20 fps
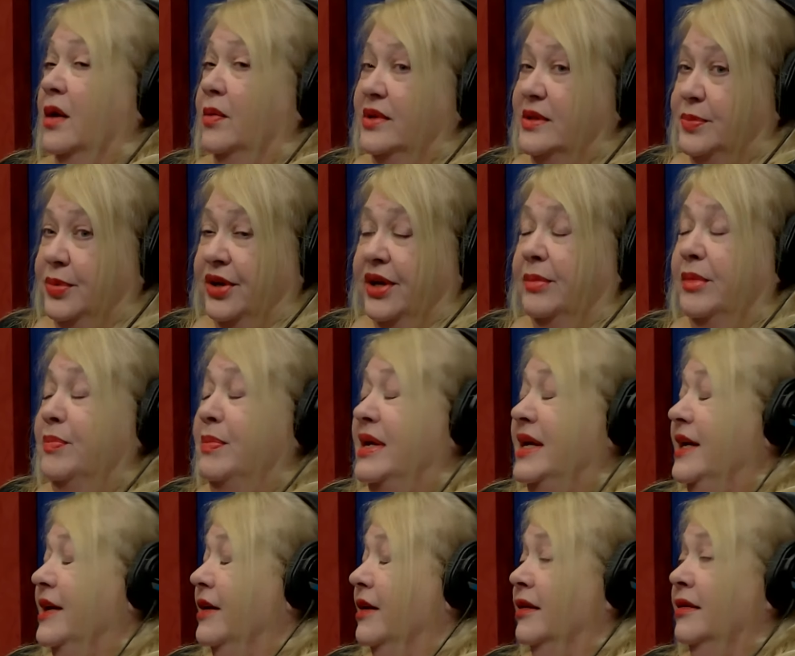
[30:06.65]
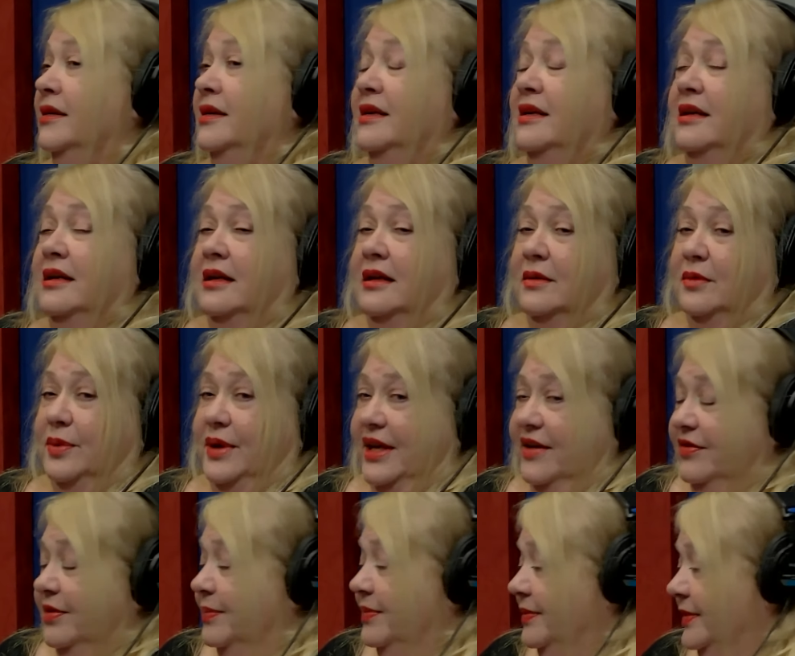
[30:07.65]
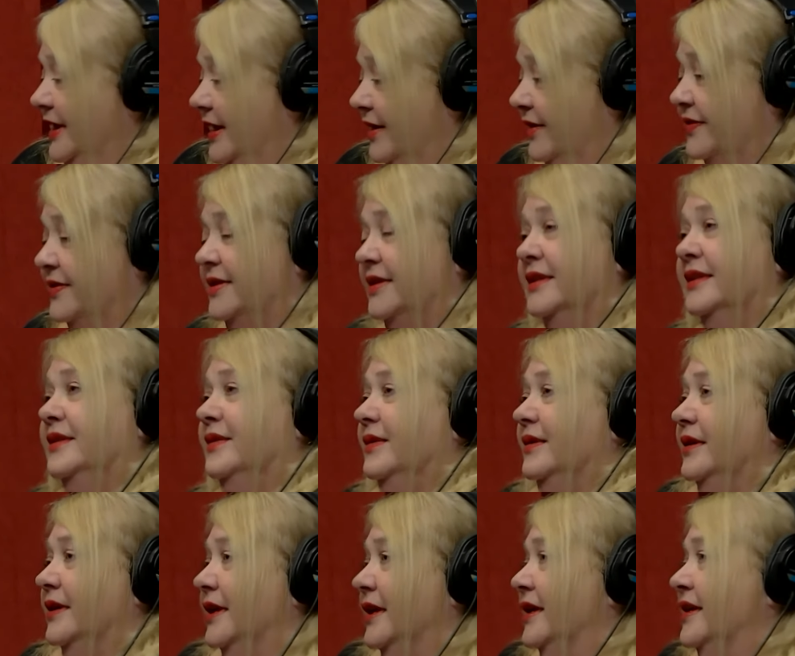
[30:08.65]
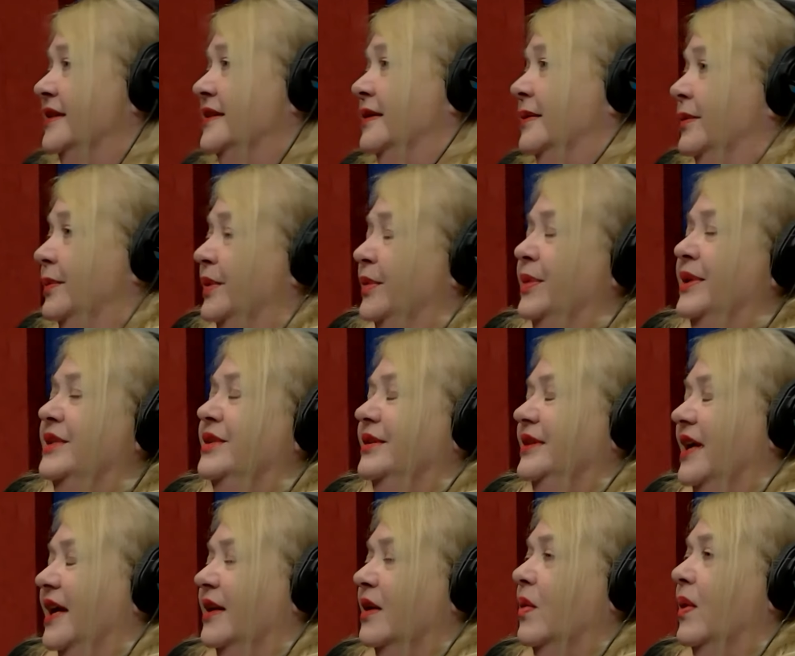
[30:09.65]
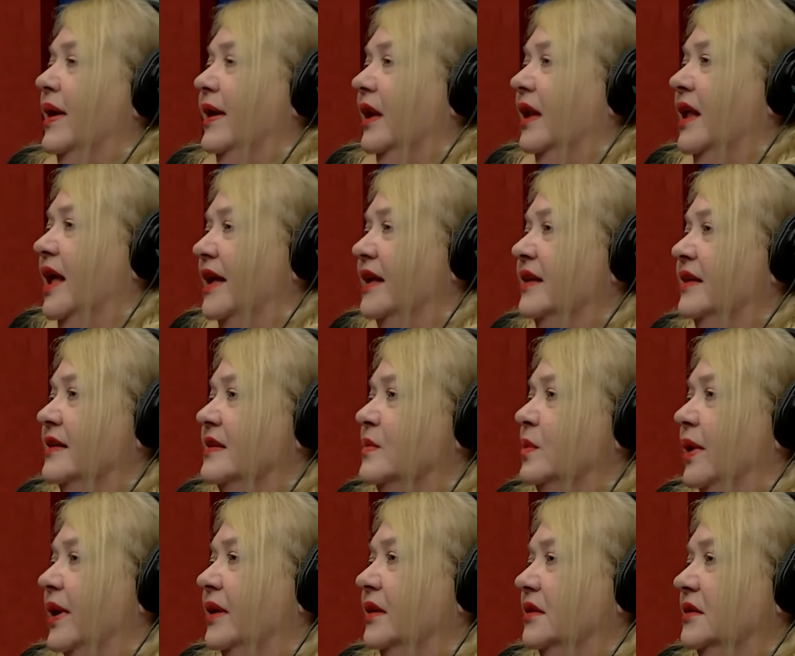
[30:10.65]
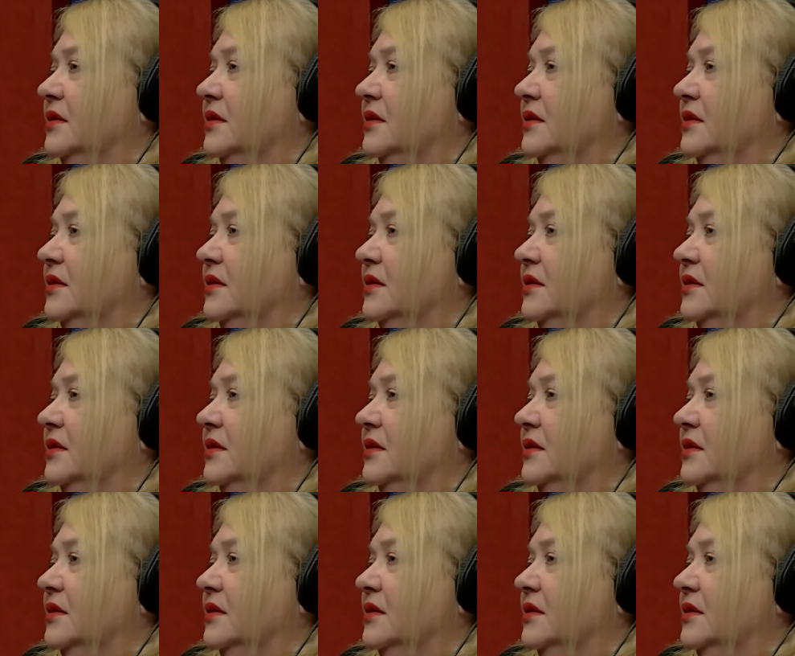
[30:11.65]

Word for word: I always bring them a meal, give them gifts, and do things. And but we do that quite a lot as well.